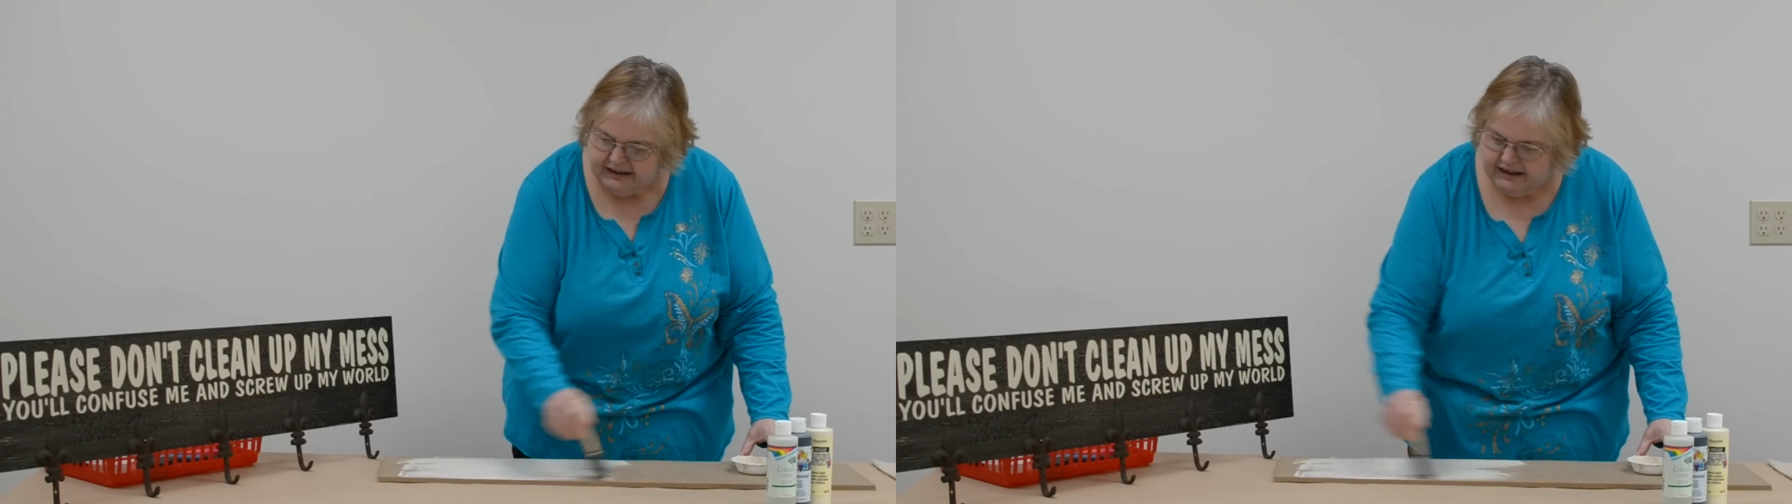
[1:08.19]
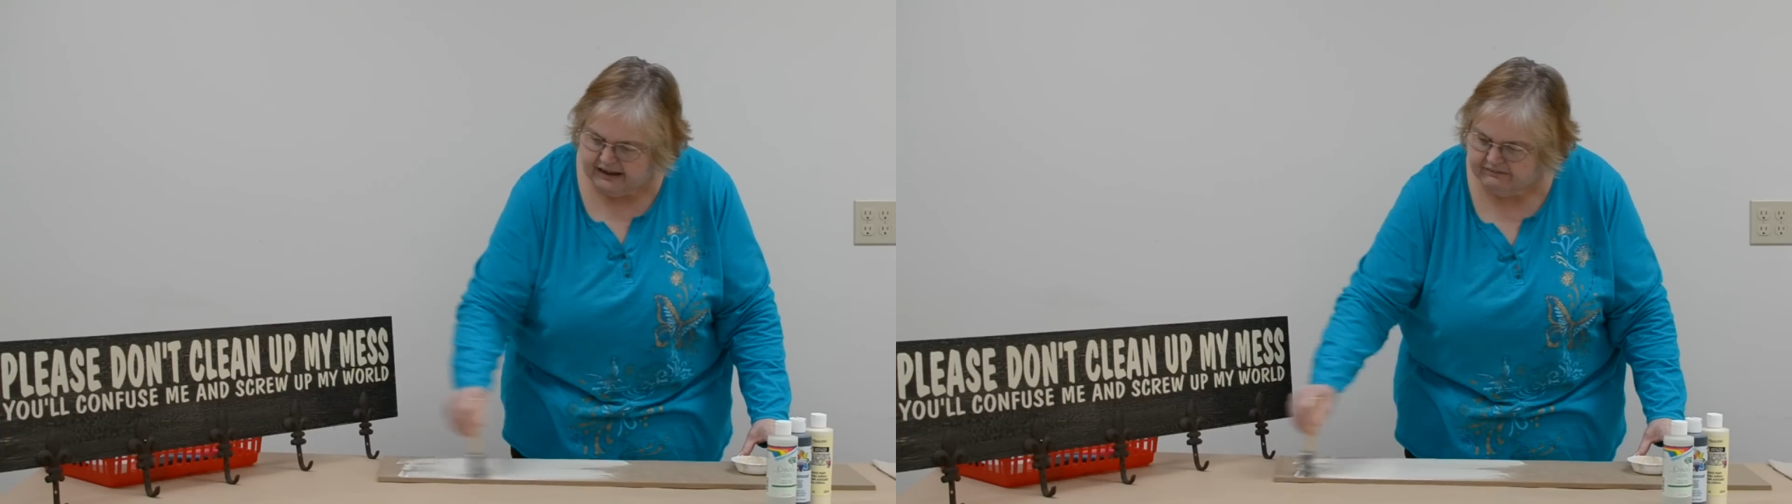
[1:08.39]

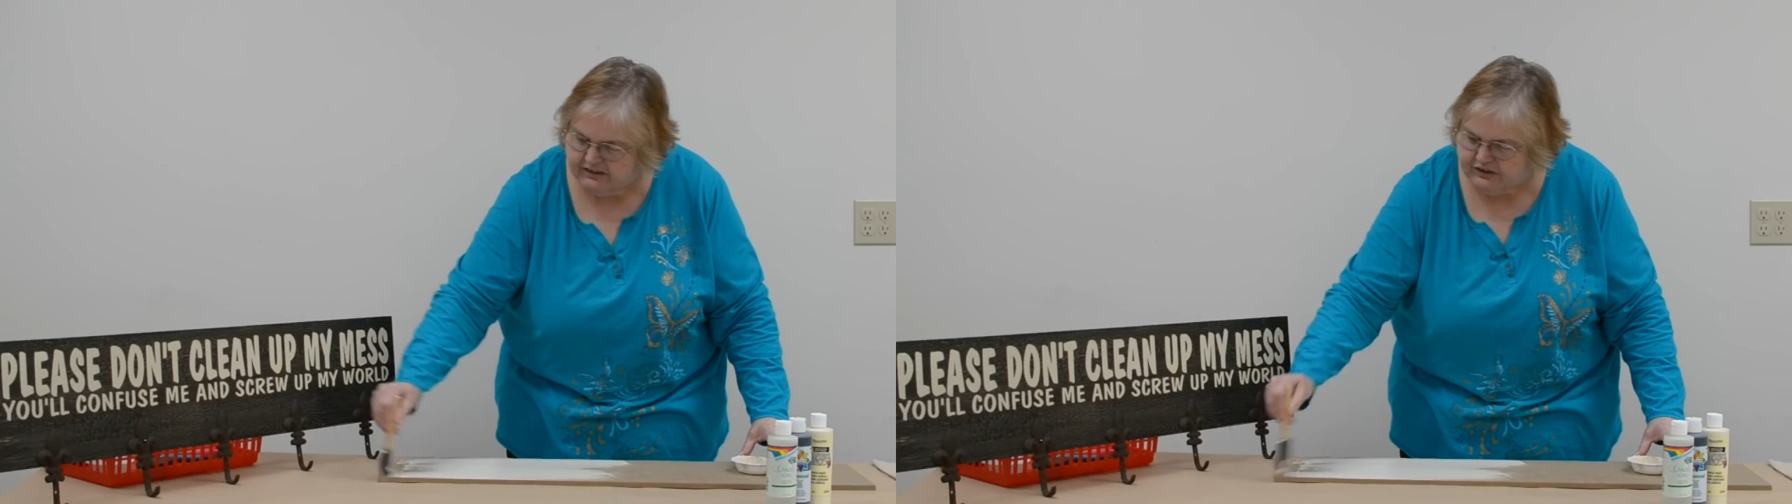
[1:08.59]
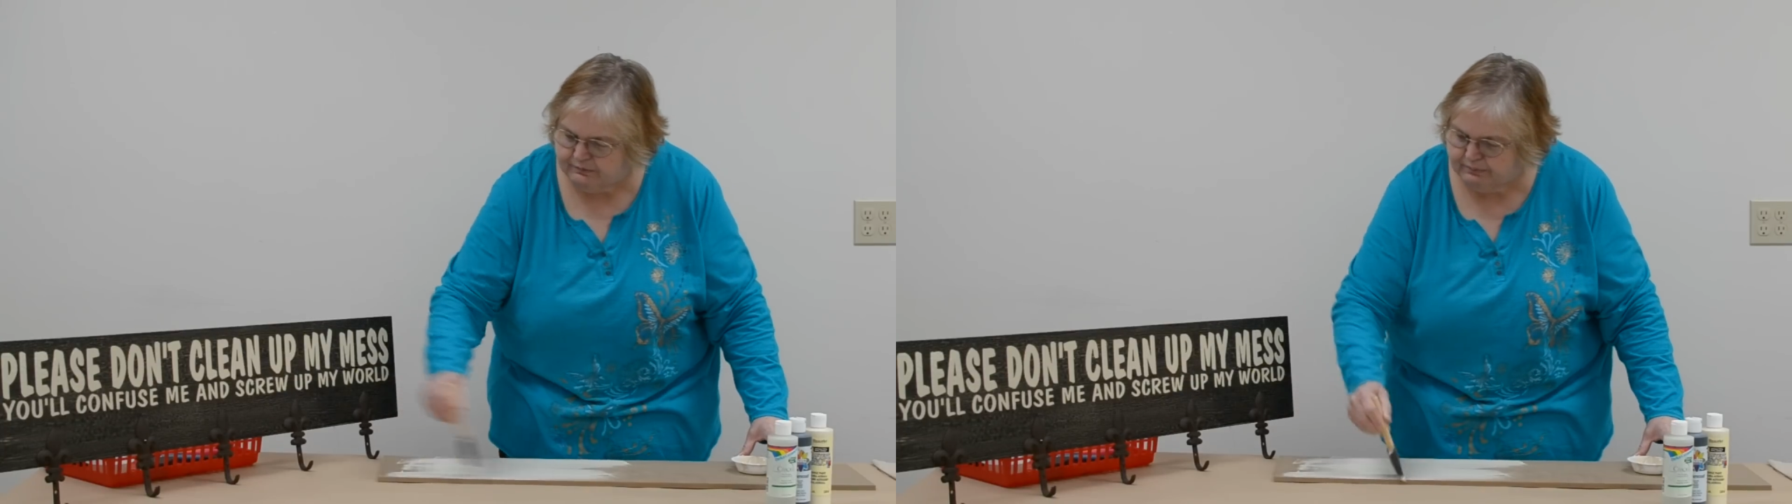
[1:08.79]
heavy
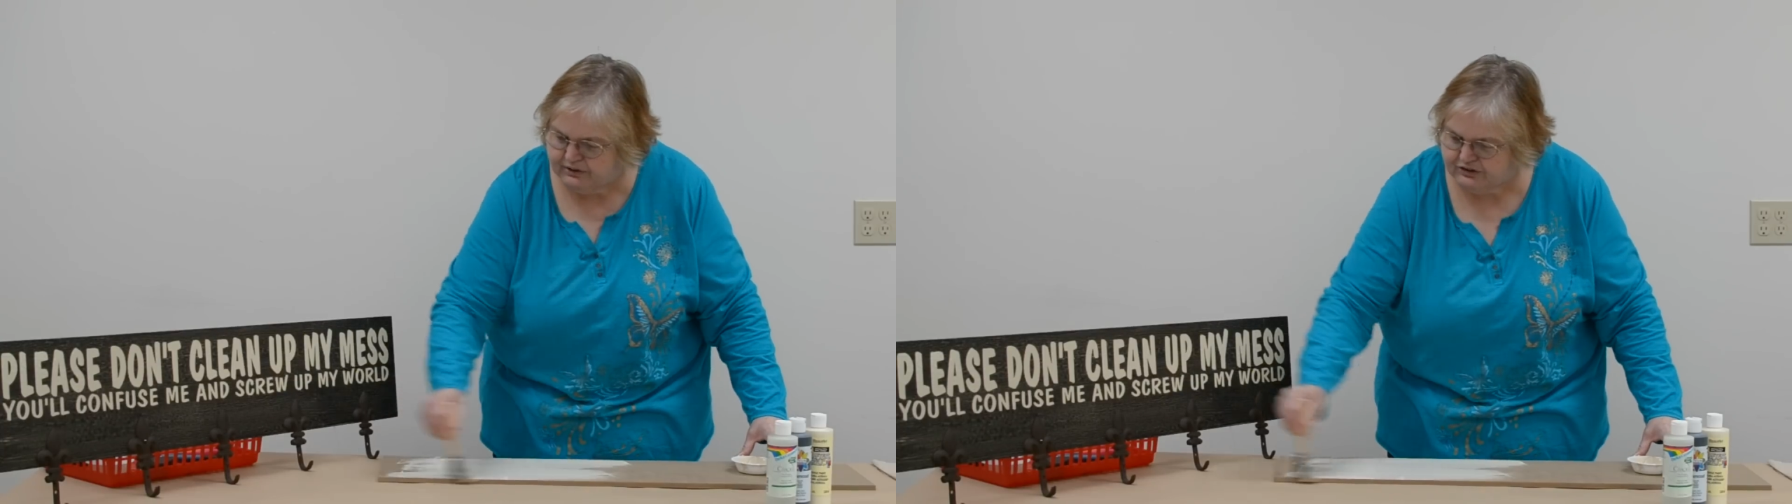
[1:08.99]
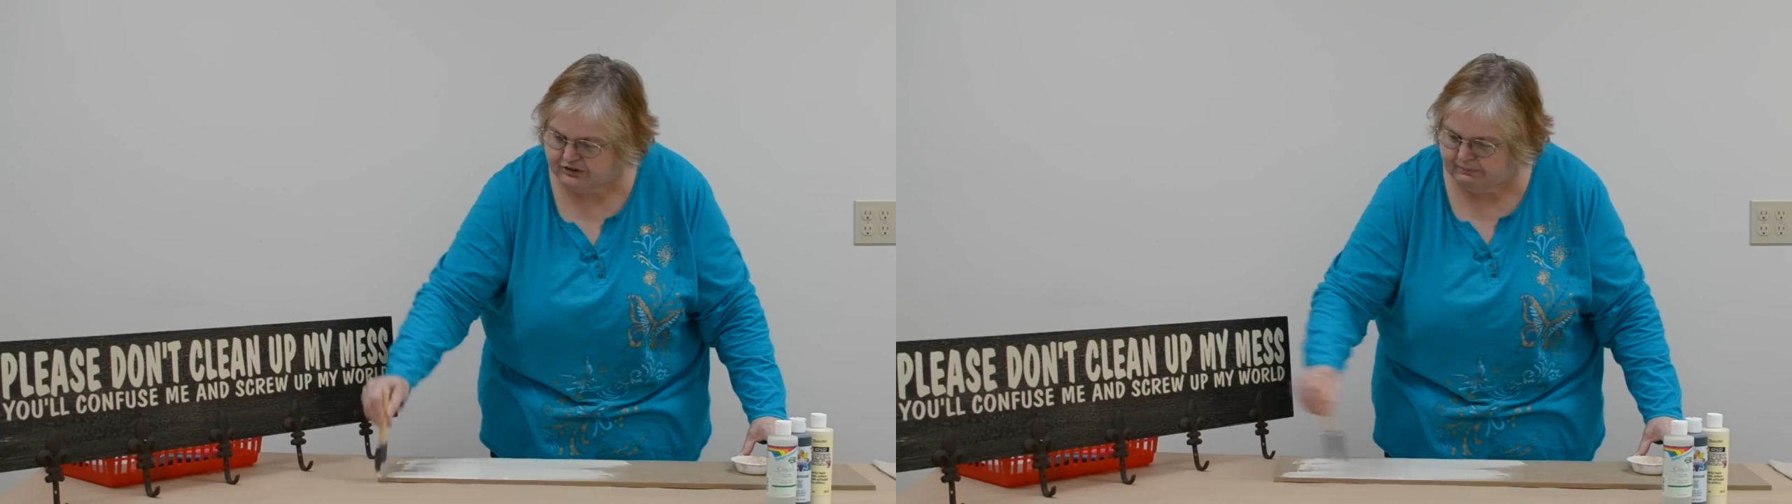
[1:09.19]
you
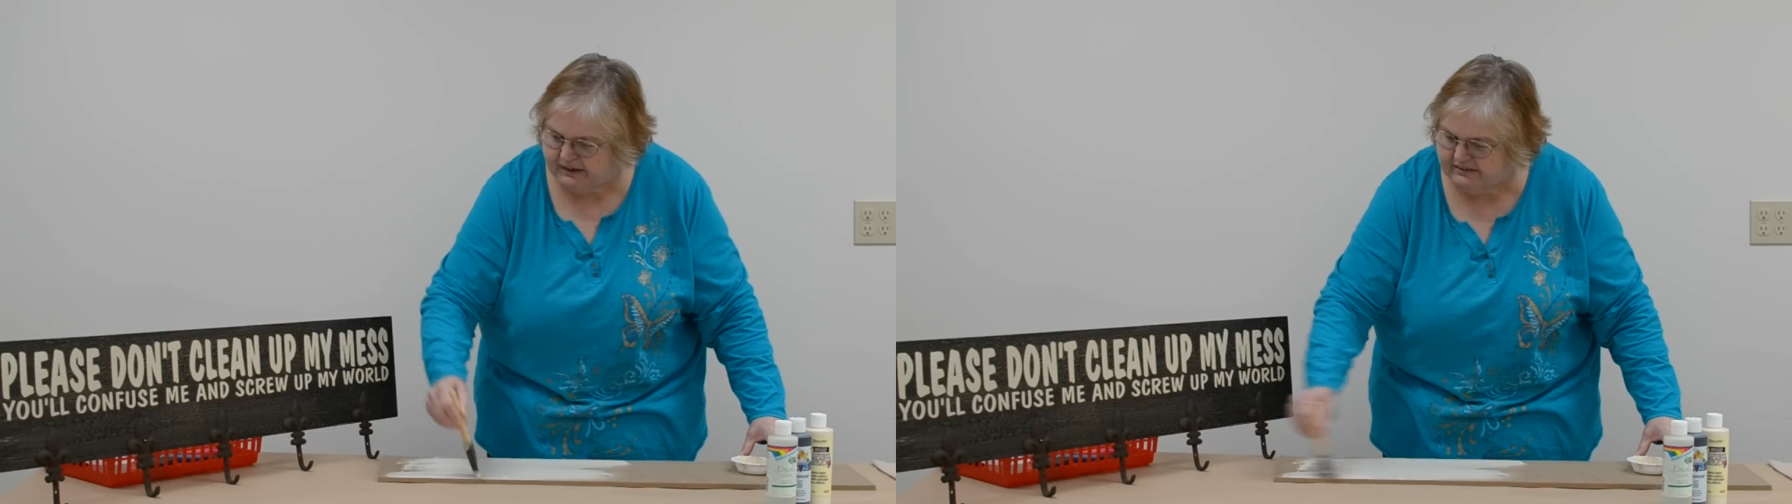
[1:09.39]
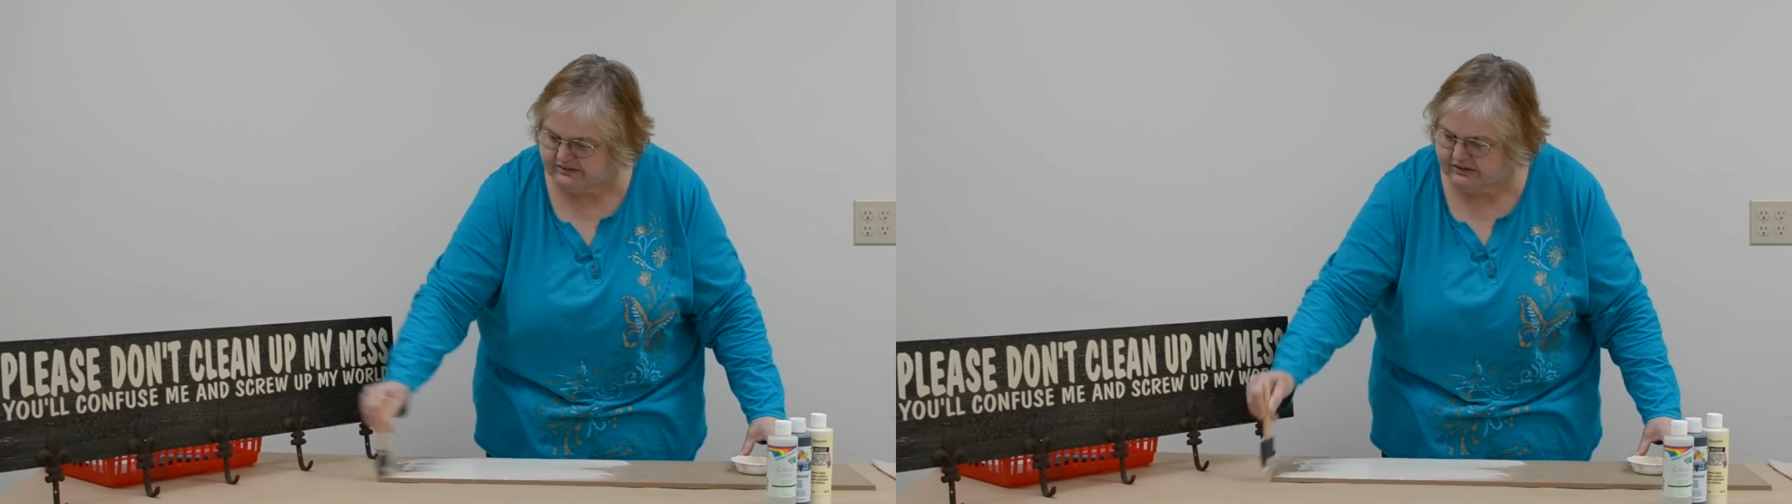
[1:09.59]
put your
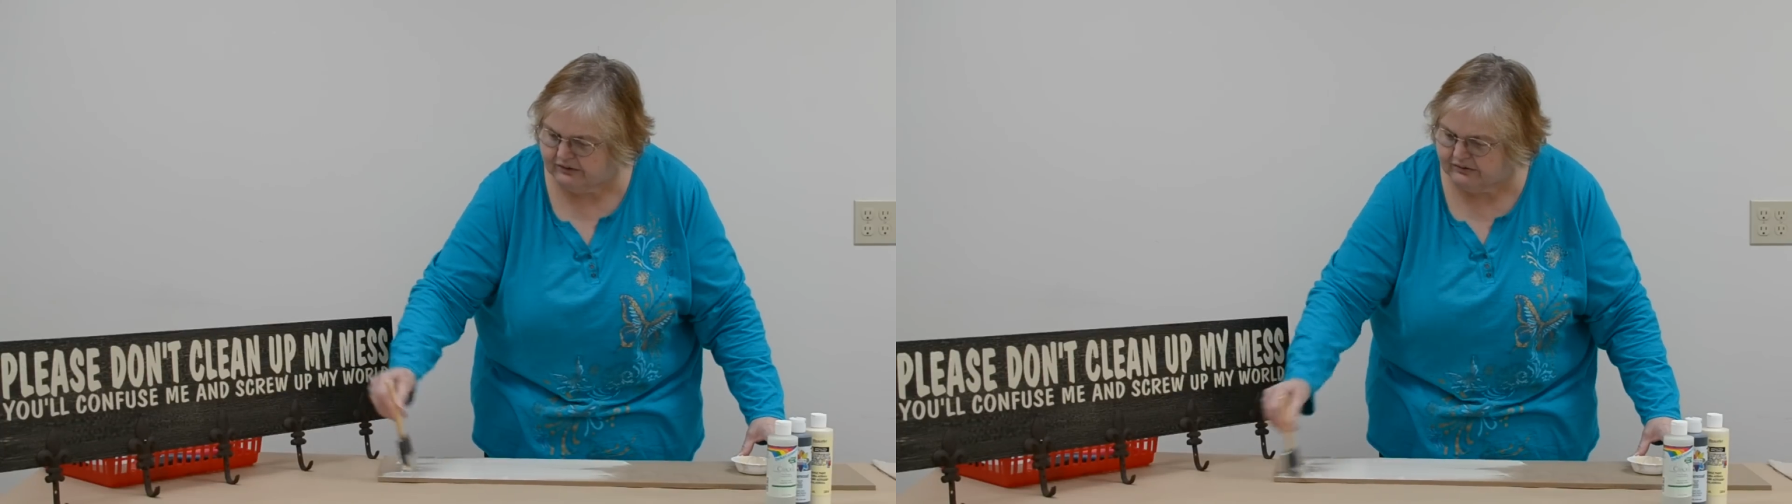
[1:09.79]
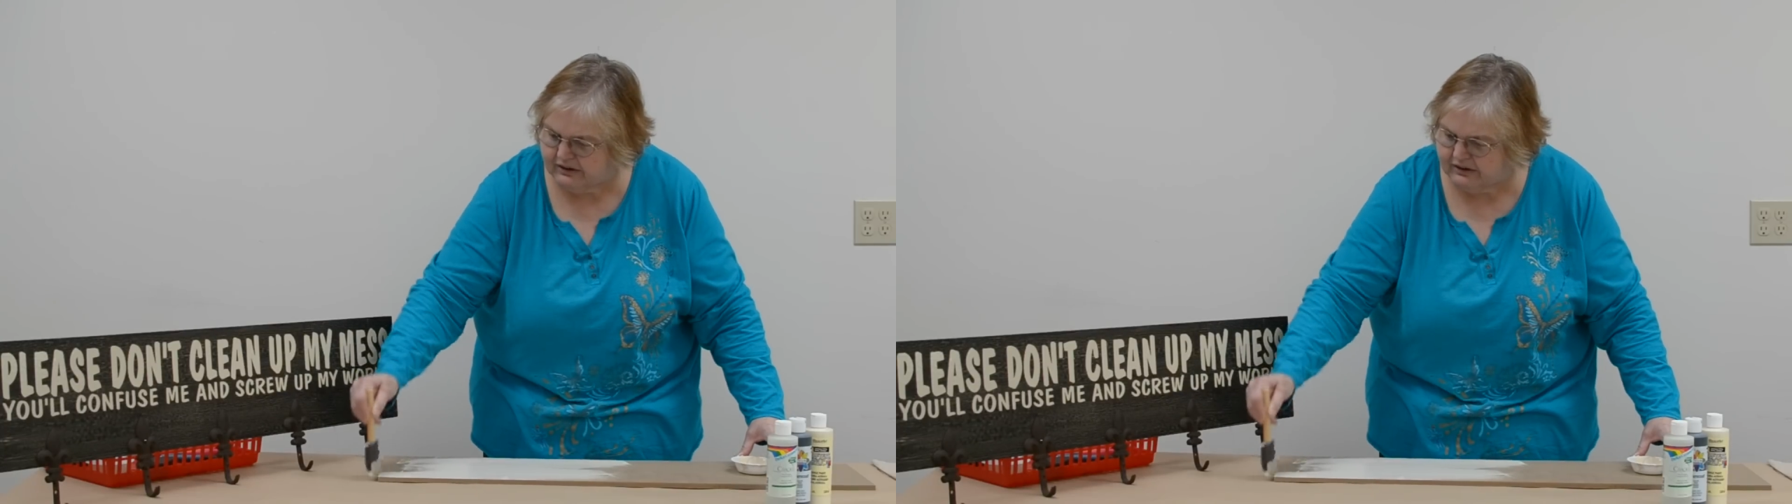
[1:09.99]
base coat